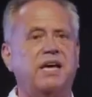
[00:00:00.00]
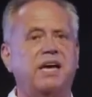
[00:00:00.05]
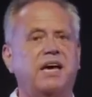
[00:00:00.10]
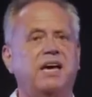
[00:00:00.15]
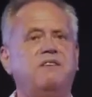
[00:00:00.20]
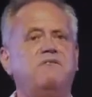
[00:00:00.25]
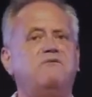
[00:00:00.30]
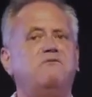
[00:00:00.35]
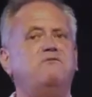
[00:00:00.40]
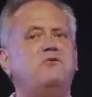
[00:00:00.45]

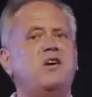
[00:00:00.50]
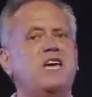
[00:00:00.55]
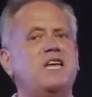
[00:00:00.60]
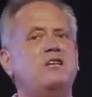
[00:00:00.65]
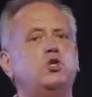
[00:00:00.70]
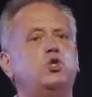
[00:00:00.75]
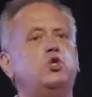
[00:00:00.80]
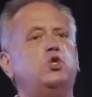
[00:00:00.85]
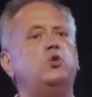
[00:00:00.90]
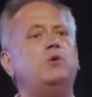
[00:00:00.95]
And
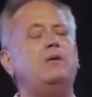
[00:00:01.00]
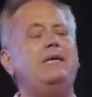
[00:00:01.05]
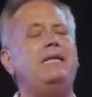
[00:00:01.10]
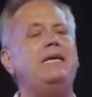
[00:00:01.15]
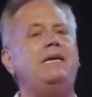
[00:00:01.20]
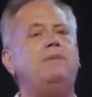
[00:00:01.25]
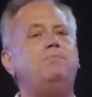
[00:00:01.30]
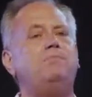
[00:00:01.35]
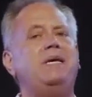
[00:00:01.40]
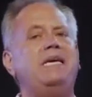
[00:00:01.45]

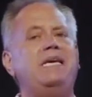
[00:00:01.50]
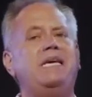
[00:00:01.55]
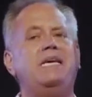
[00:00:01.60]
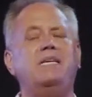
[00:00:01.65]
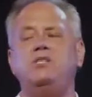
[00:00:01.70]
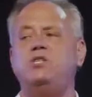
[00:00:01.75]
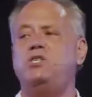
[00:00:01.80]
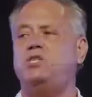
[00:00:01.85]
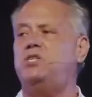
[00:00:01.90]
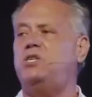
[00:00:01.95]
eventually it
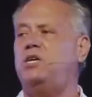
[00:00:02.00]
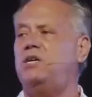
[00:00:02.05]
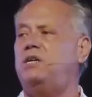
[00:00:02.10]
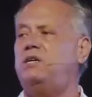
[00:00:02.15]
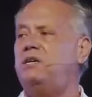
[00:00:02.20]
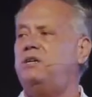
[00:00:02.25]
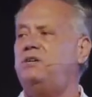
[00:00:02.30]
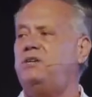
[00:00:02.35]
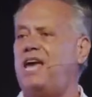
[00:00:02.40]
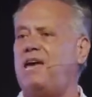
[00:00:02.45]
begins to
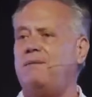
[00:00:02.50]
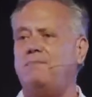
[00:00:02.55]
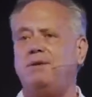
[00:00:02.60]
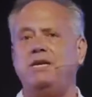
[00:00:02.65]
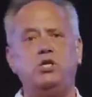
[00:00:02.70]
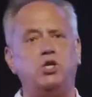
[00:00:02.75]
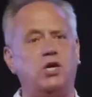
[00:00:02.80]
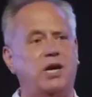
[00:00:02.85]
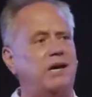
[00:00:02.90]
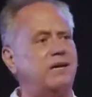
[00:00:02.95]

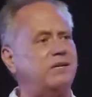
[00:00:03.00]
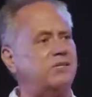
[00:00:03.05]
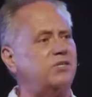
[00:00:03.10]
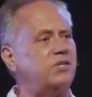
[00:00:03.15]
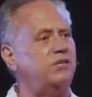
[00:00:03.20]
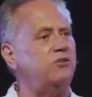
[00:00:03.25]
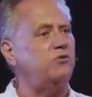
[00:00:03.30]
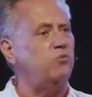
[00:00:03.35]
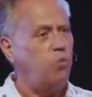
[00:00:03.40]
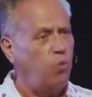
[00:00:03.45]
damage us
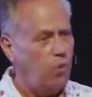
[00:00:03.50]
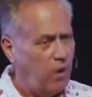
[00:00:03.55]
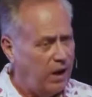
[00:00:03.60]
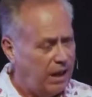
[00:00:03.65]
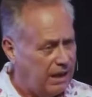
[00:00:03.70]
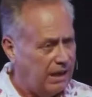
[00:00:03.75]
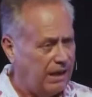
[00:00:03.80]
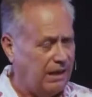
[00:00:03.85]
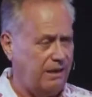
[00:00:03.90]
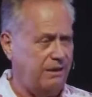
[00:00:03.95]
as
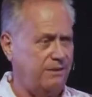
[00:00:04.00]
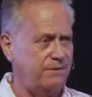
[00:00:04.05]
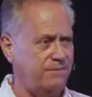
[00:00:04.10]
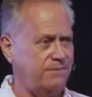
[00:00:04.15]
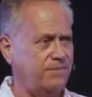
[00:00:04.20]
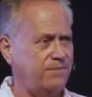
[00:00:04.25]
well.